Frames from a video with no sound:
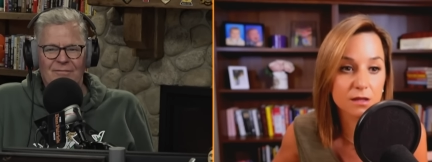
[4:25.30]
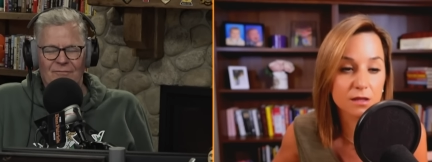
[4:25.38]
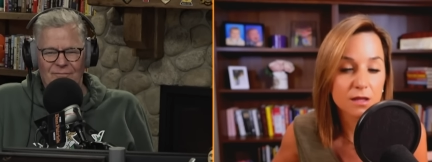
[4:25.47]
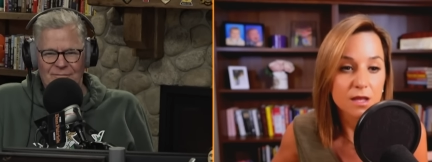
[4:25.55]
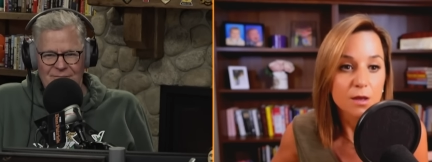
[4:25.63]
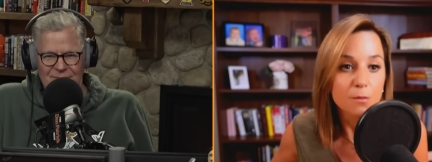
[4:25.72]

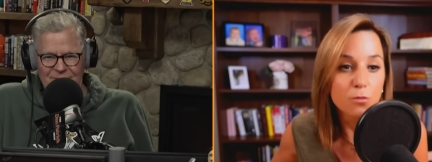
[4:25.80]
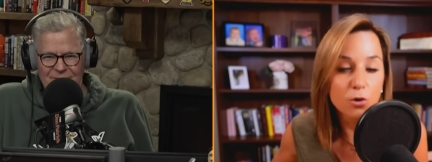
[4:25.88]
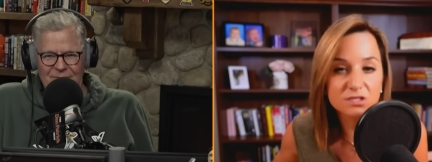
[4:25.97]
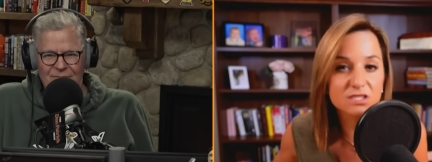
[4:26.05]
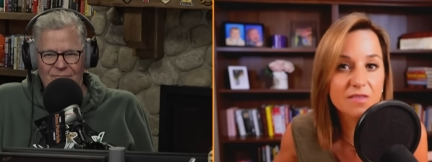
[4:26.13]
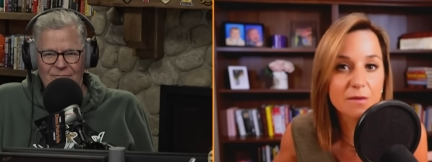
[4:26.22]
Speaker 1: most of
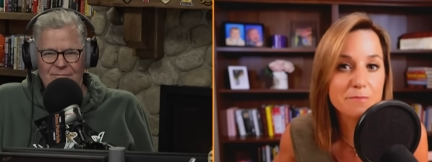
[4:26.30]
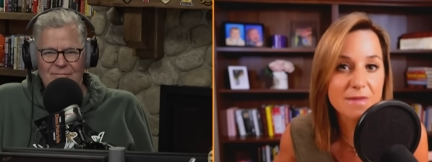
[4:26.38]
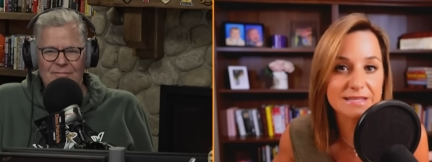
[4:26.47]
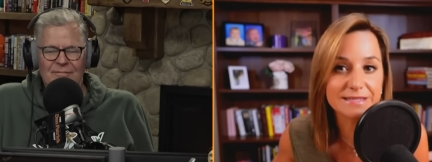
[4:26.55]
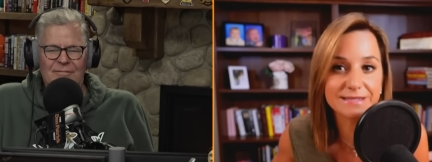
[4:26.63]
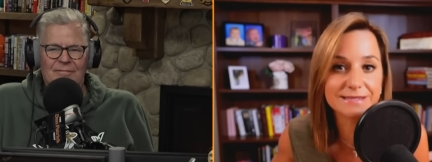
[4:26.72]
them made
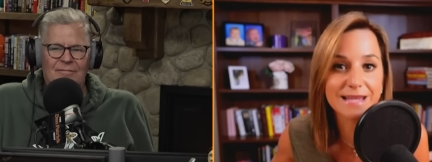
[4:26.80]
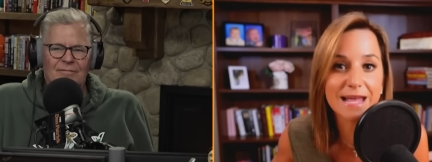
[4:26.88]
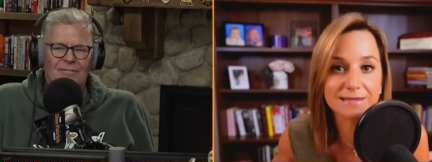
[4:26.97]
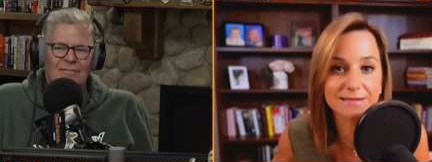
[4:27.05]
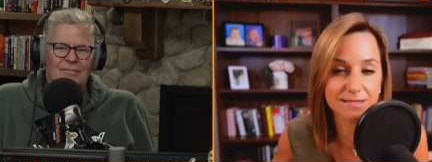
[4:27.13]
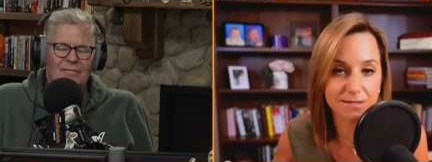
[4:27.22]
sense
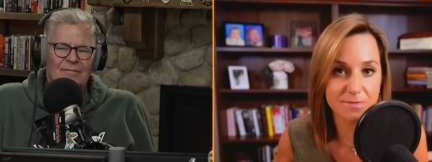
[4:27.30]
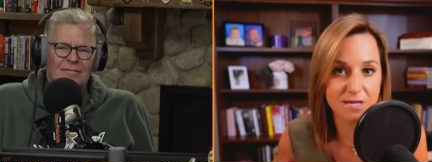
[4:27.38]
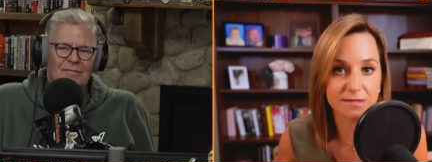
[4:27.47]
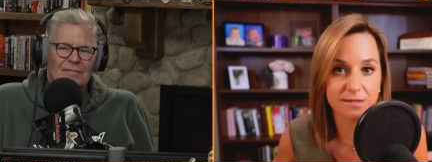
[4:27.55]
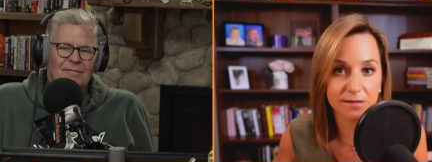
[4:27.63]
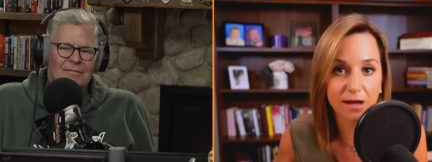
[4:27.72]
to me at the
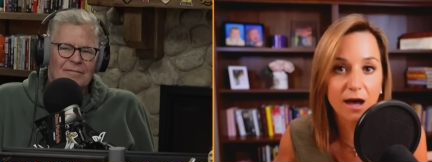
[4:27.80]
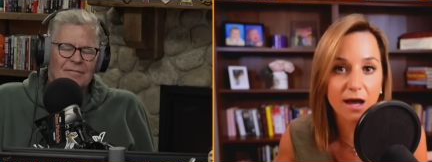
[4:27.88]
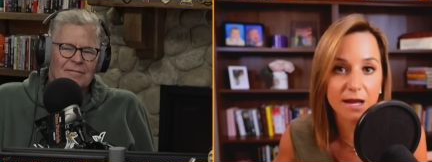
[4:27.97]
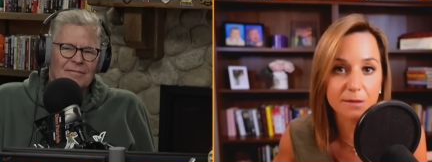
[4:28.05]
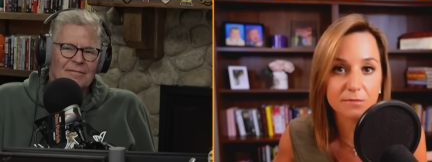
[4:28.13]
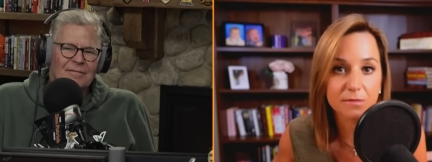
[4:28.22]
time.
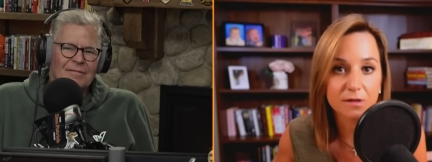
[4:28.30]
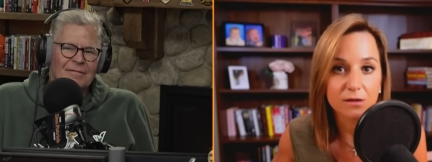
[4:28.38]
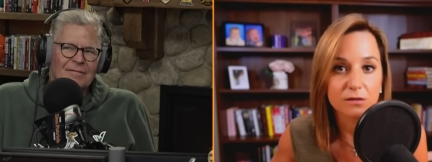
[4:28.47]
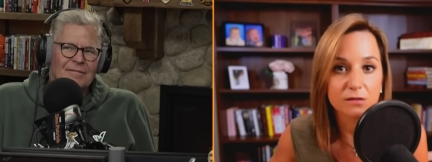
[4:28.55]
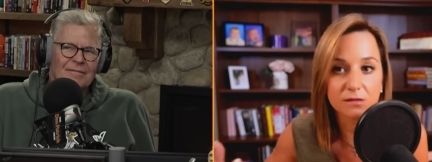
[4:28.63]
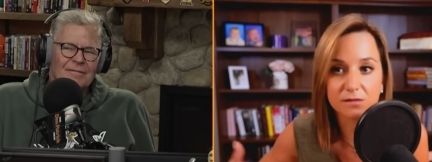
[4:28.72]

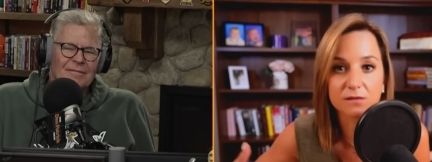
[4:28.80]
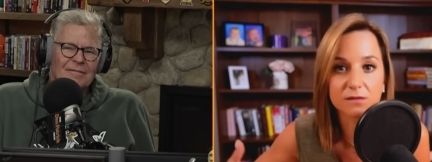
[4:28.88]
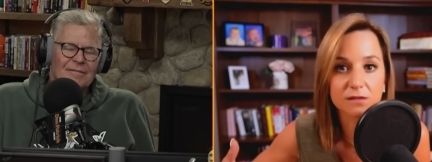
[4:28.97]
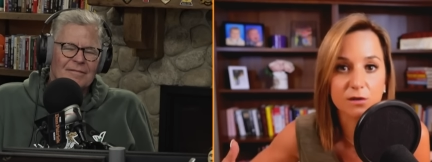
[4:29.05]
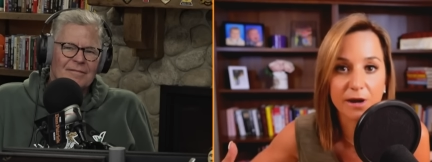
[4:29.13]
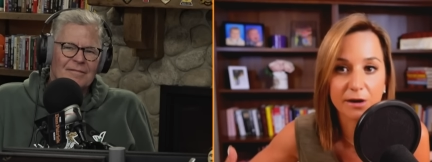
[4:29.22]
This is you know
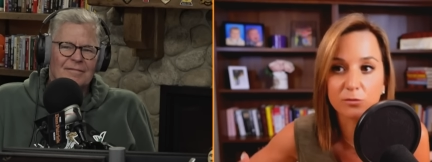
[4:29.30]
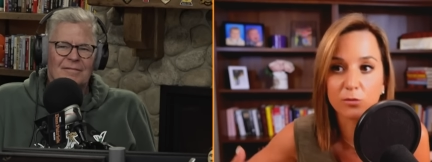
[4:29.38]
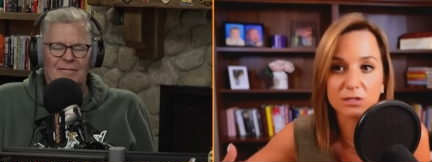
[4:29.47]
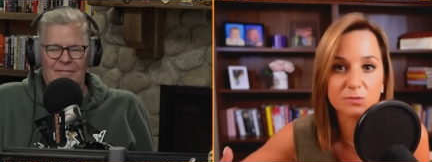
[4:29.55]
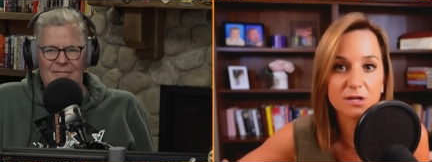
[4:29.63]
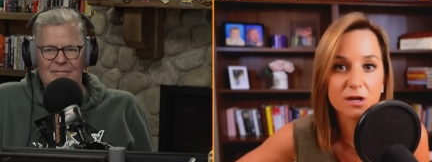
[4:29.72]
Aaron wants to be
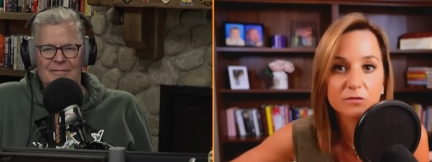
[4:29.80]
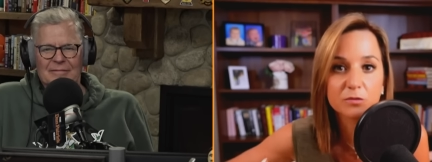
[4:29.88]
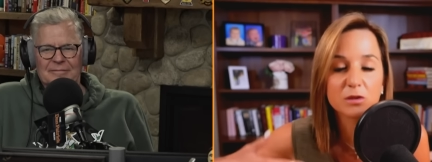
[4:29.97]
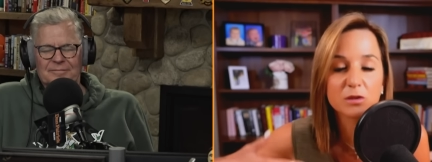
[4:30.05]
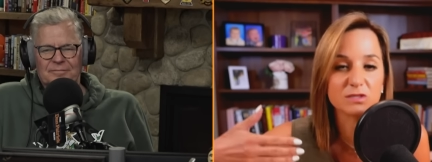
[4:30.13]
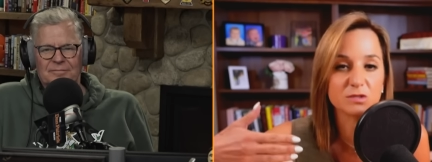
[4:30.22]
comfortable. He
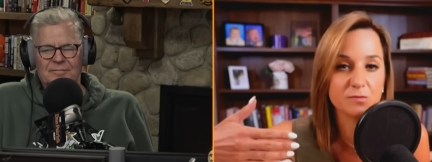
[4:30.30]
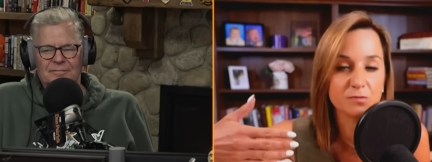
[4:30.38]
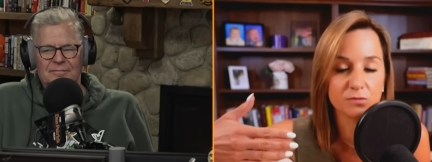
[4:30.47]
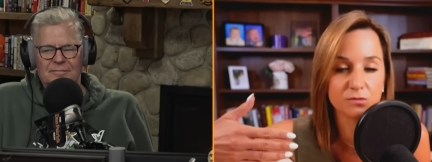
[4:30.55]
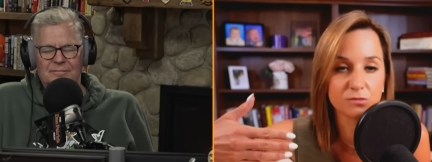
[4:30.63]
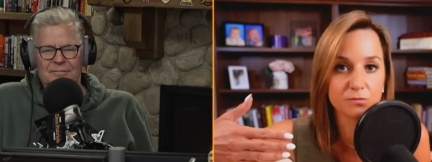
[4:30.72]
wants to
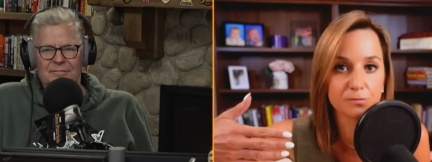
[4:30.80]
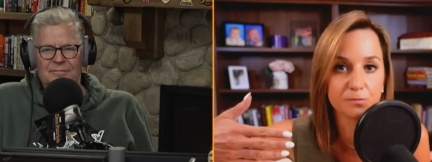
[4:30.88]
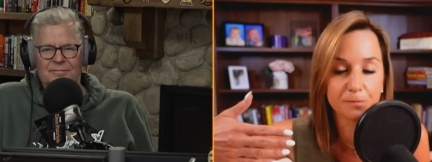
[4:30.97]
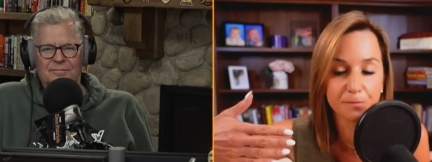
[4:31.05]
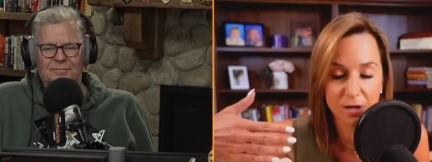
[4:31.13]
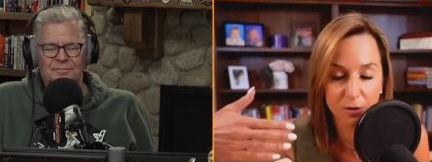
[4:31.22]

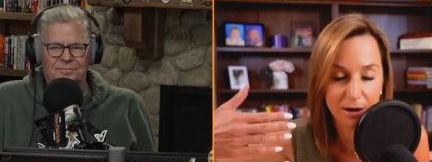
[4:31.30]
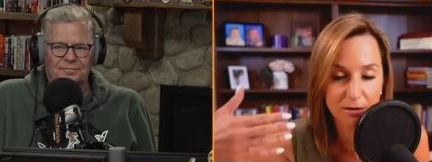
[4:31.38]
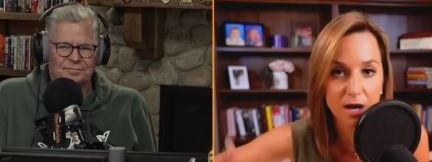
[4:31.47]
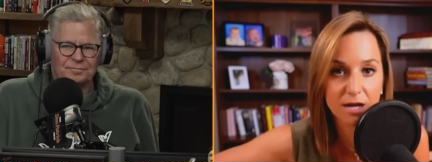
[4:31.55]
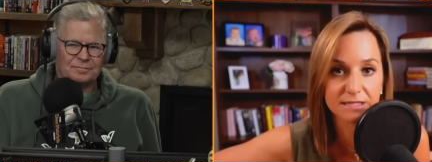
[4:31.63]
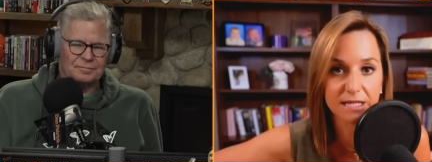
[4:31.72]
be around guys
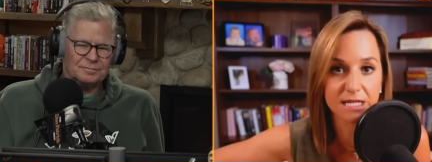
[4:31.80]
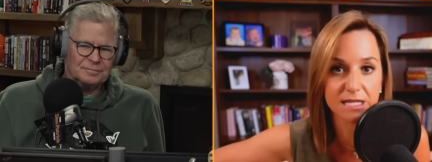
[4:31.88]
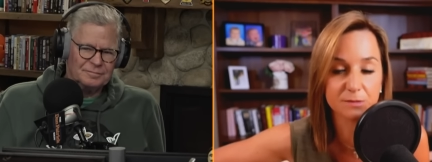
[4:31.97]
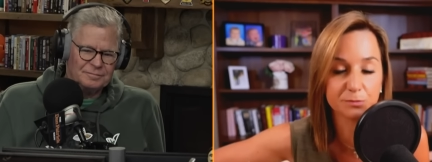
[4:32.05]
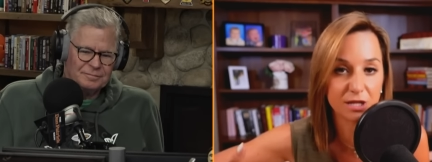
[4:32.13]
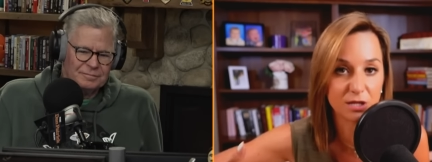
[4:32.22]
that he's
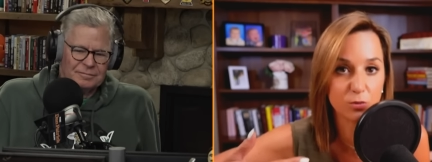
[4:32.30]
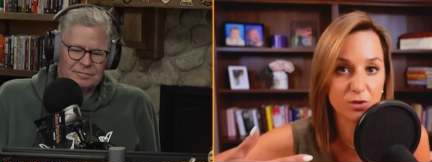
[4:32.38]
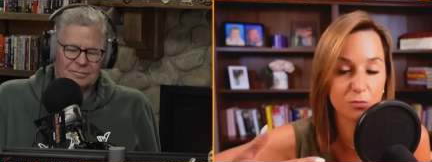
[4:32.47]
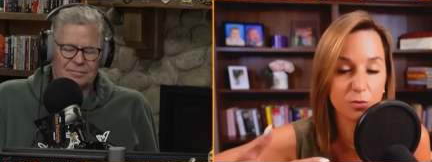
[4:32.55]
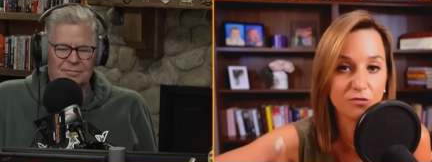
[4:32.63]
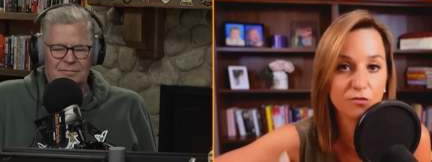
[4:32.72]
played with
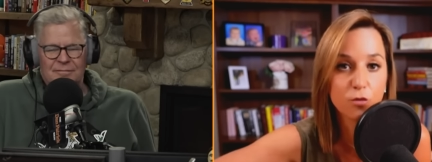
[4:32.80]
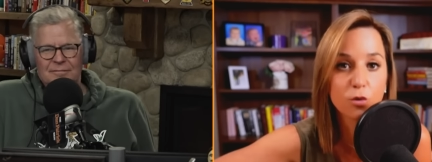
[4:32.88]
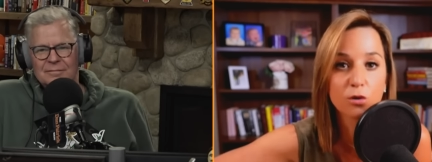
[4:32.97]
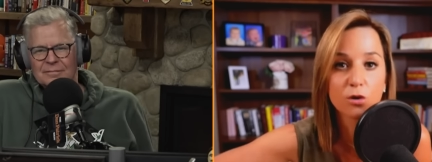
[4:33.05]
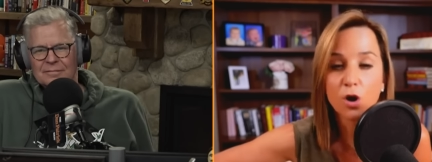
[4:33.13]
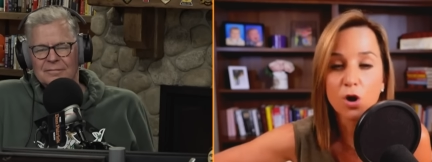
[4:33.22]
before,
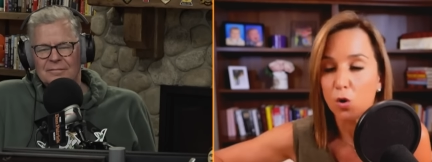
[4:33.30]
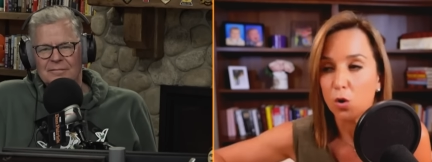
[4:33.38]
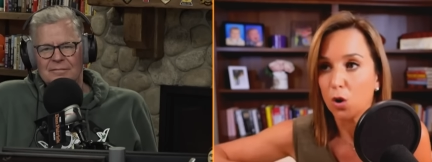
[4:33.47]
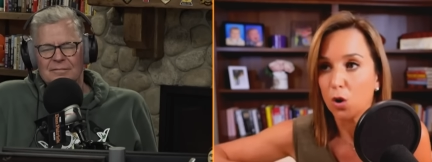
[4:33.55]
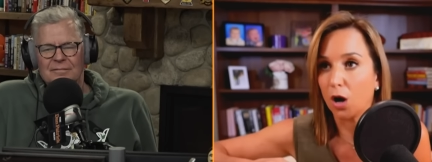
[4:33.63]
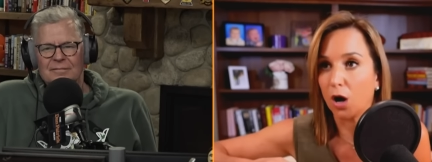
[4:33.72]

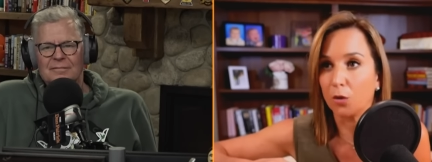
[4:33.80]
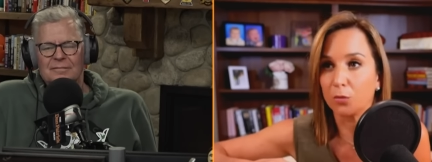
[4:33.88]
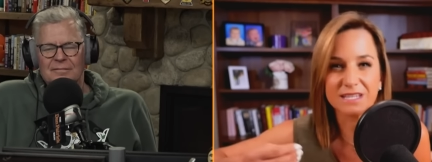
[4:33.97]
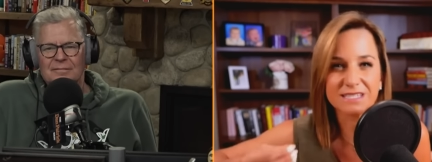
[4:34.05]
uh, with the exception